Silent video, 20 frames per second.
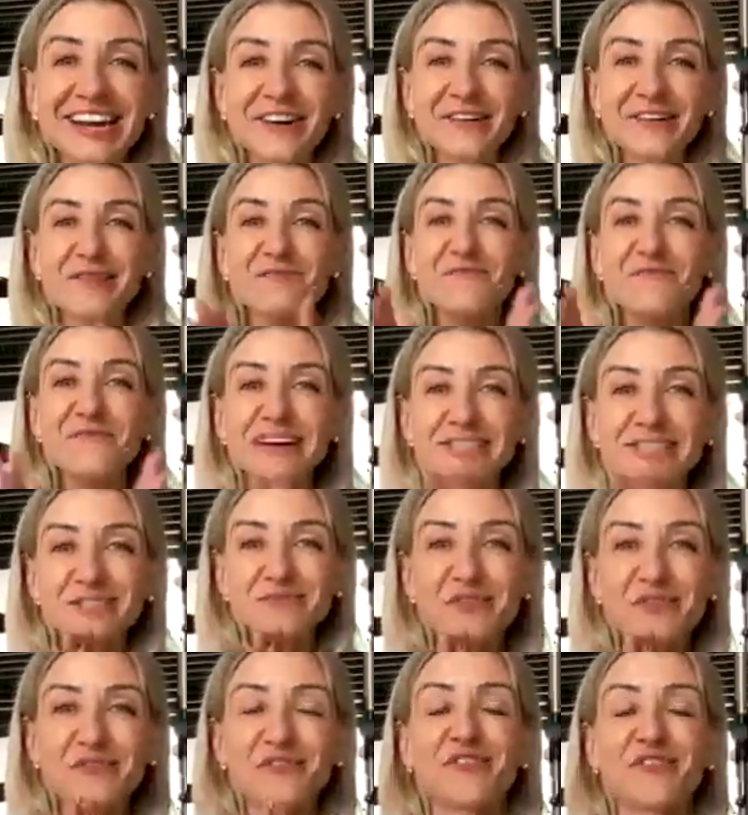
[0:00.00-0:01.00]
I would
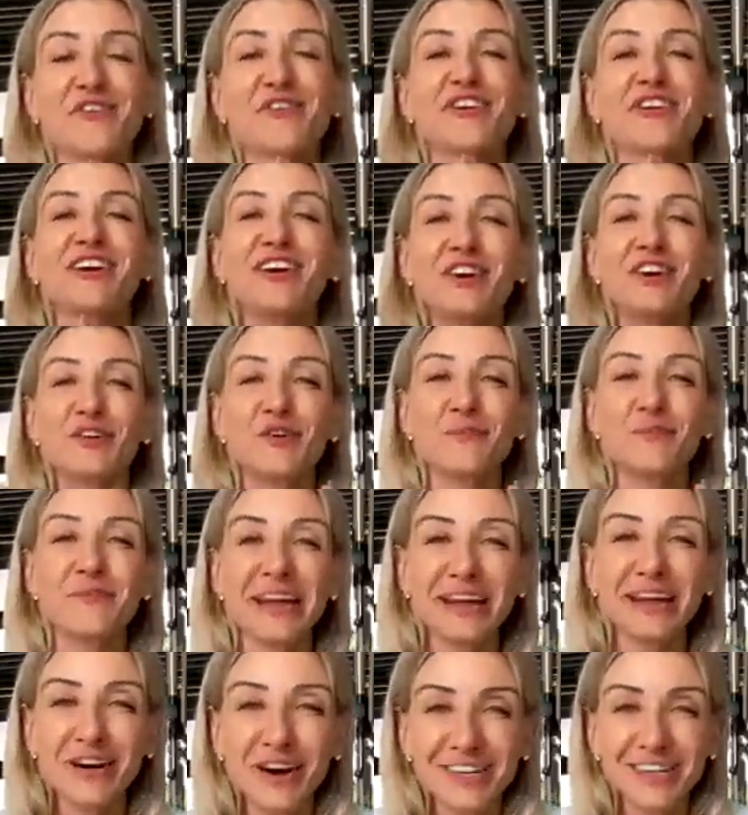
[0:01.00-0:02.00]
much prefer you
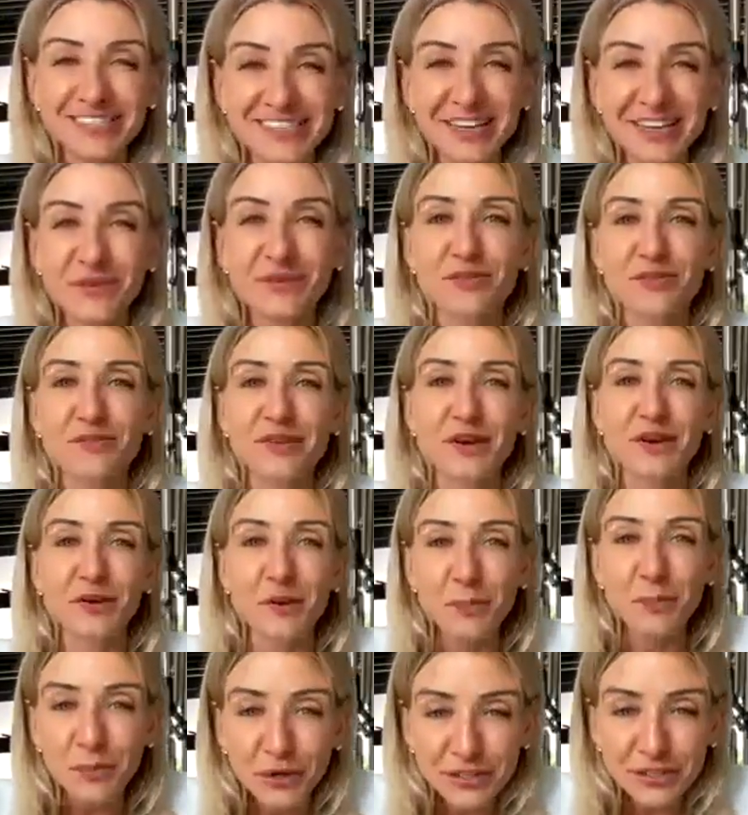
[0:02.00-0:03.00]
make contact with me
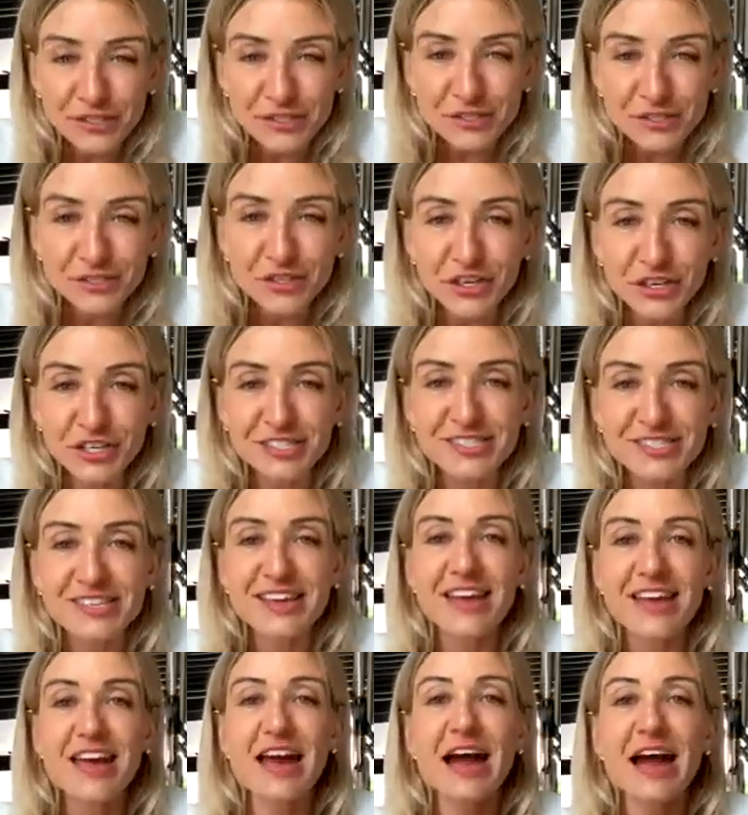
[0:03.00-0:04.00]
on a personal note.